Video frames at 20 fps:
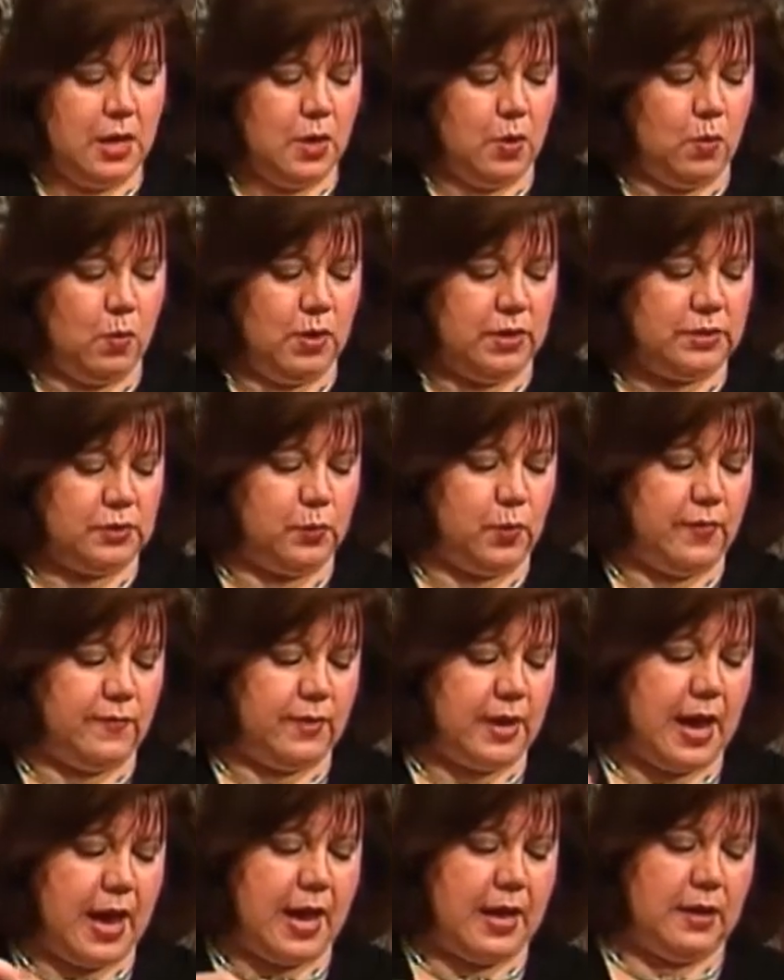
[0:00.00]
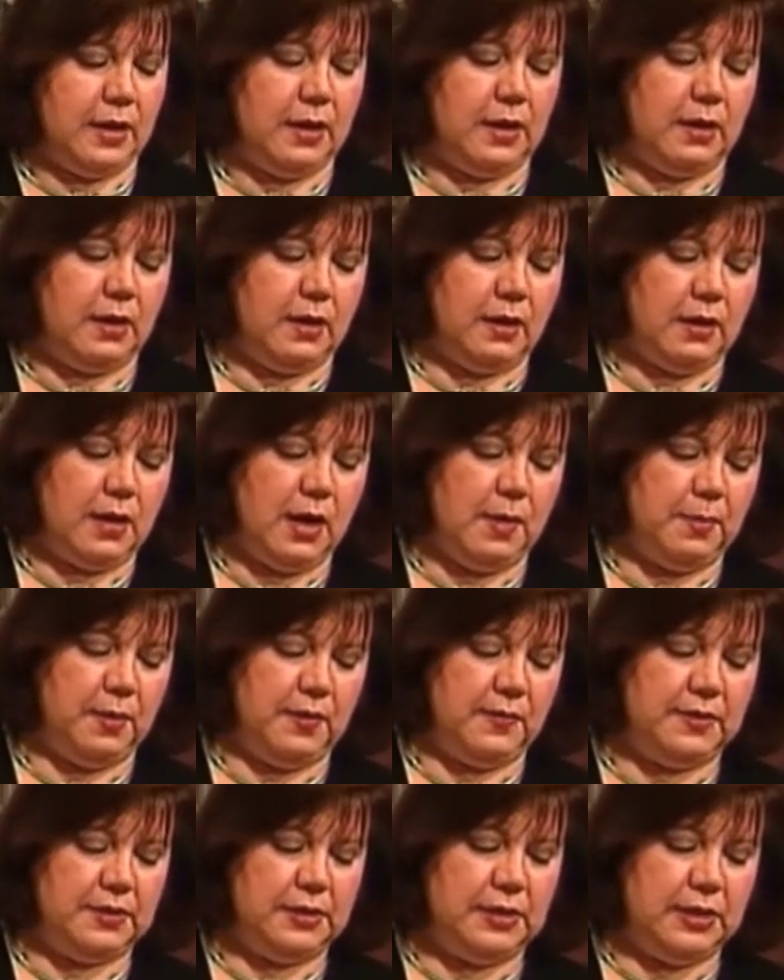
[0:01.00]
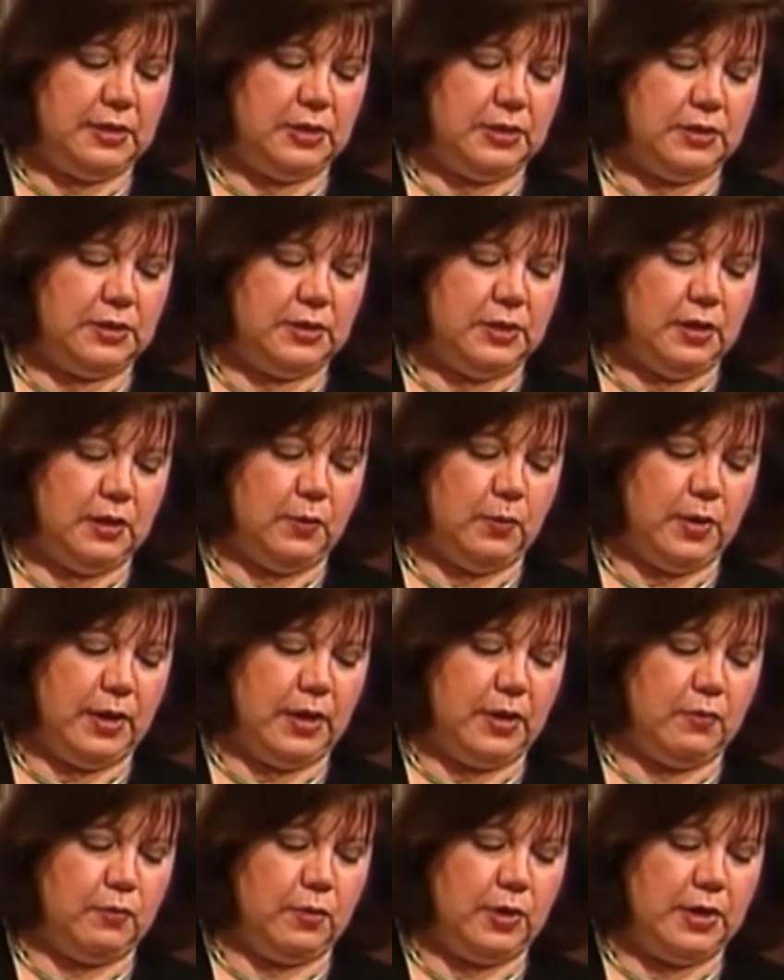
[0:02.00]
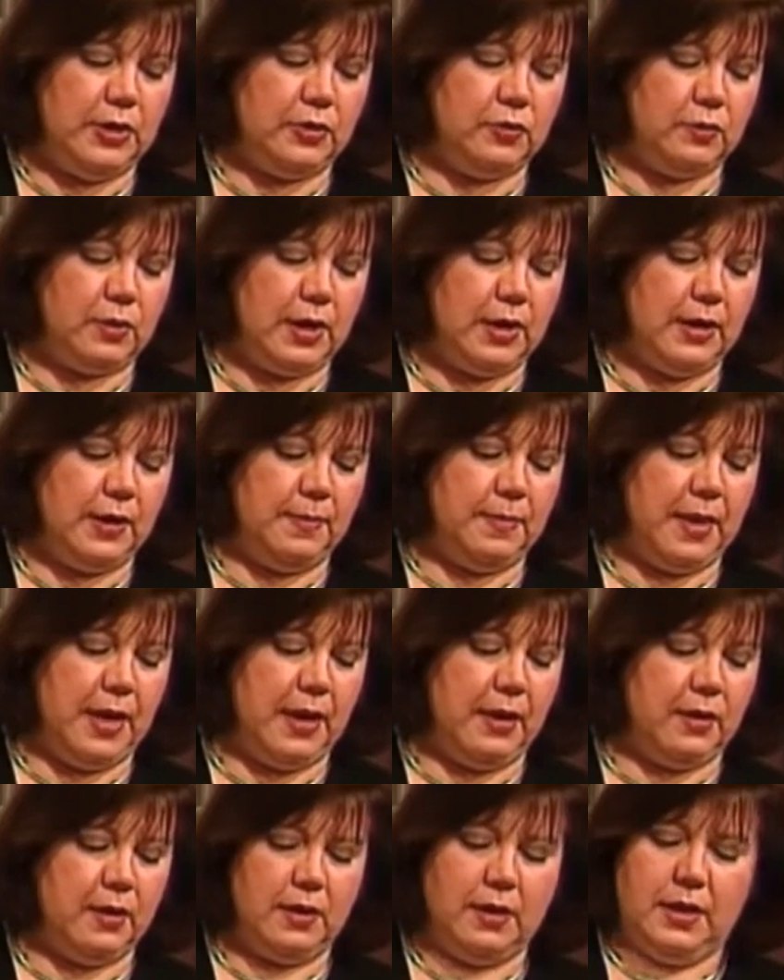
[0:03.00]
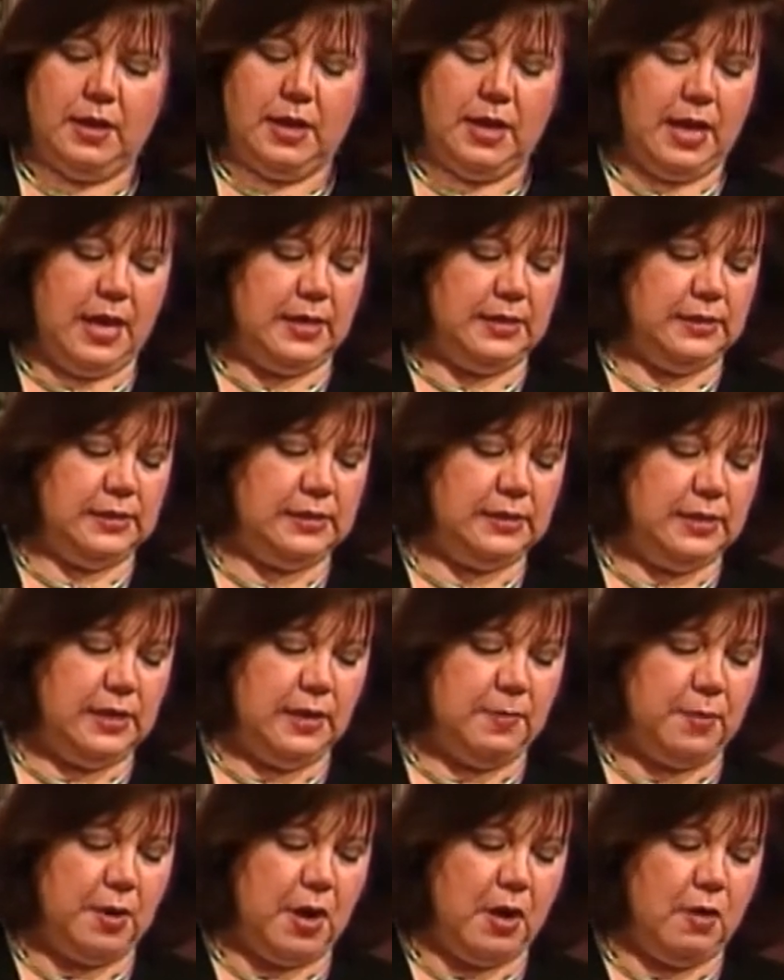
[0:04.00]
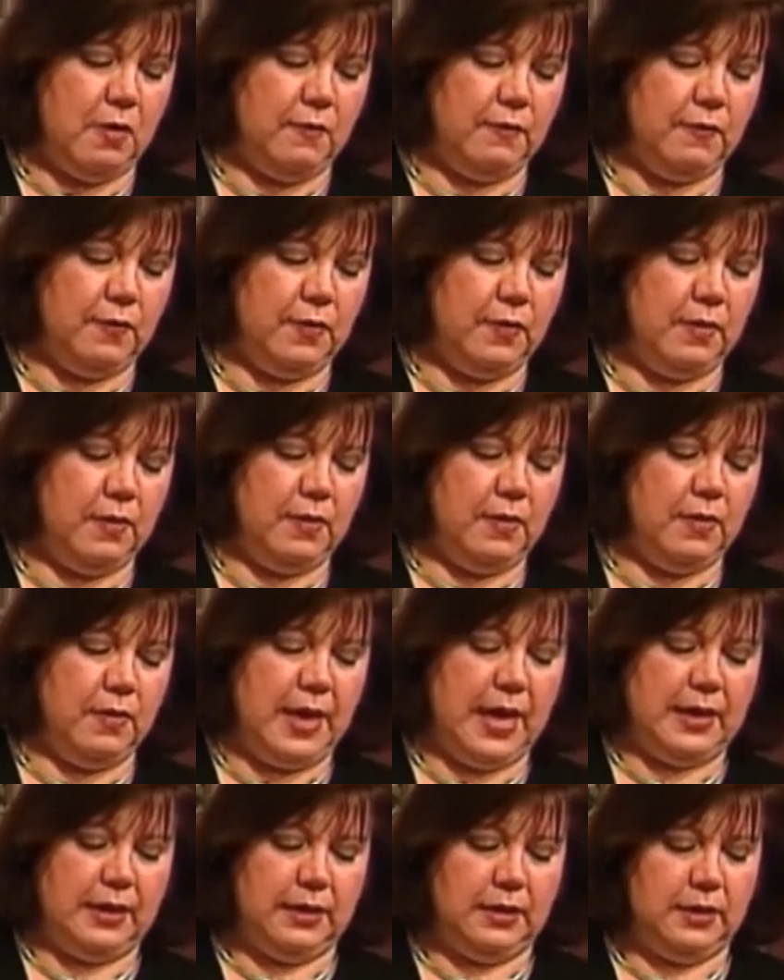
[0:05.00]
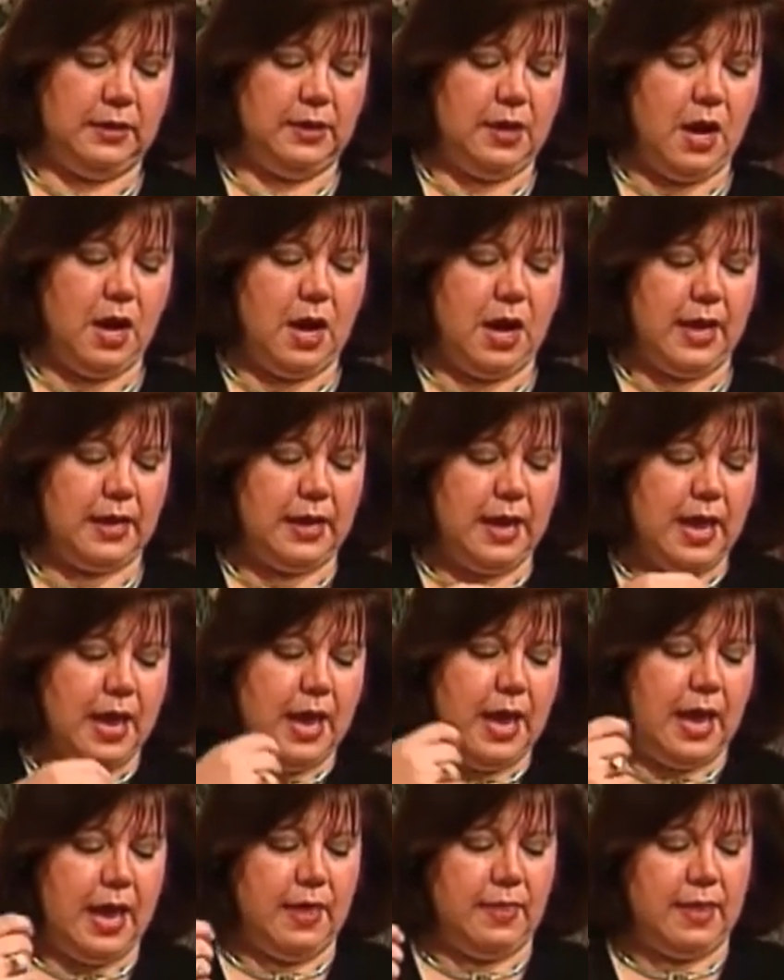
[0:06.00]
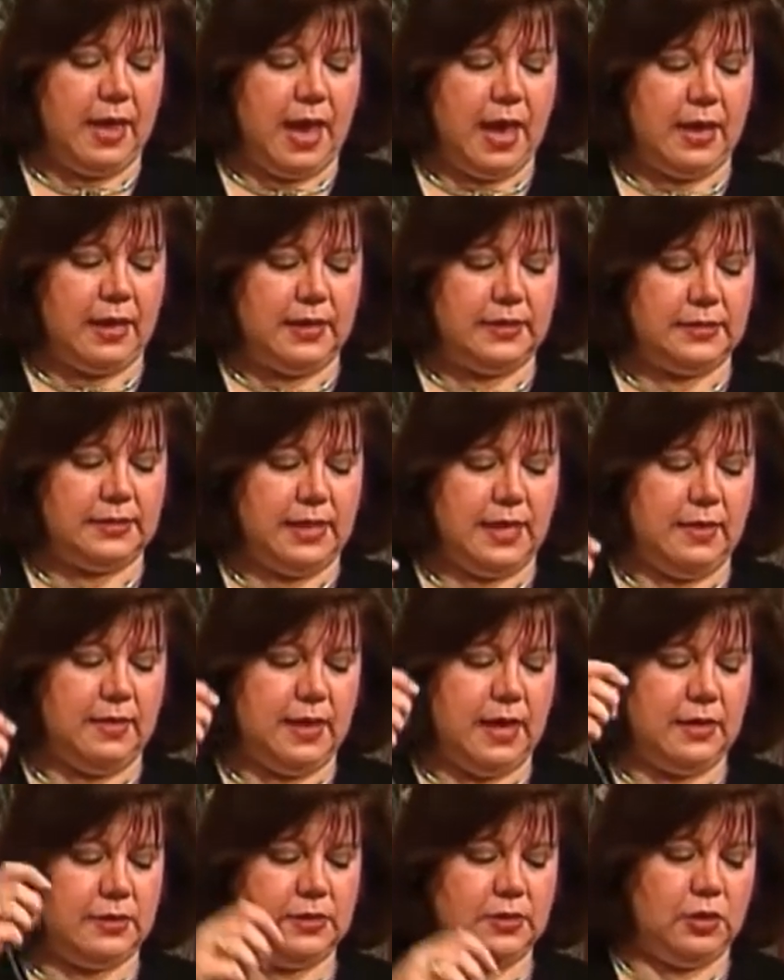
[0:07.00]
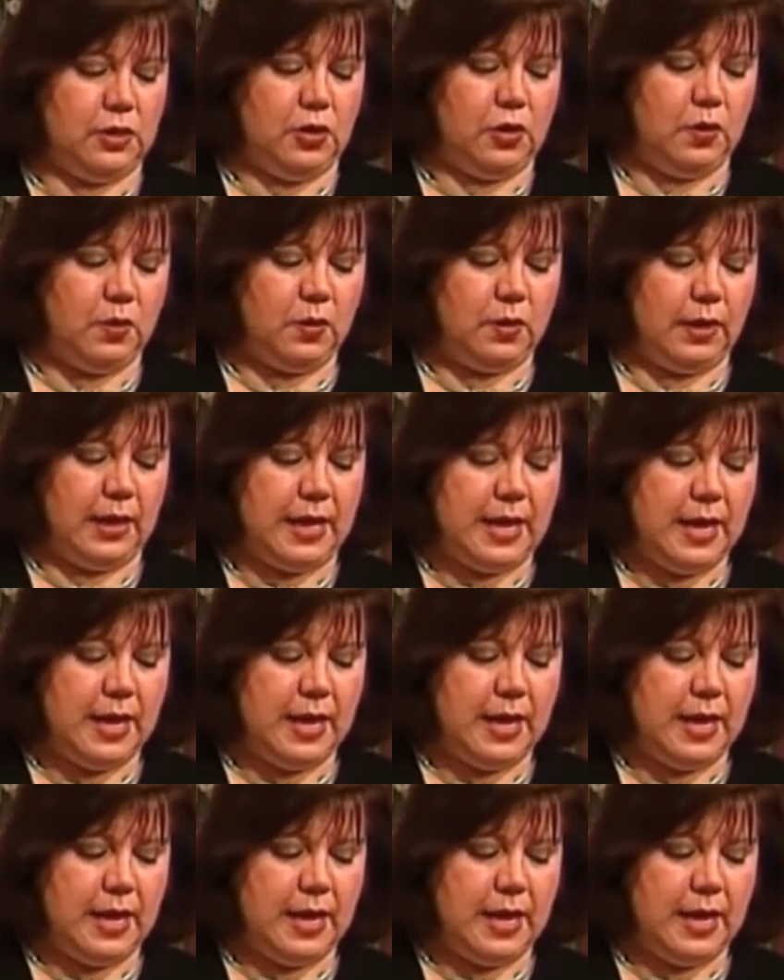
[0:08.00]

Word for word: once we've got a couple of stitches done we can reach right up there and snip off that little knot and that is in there securely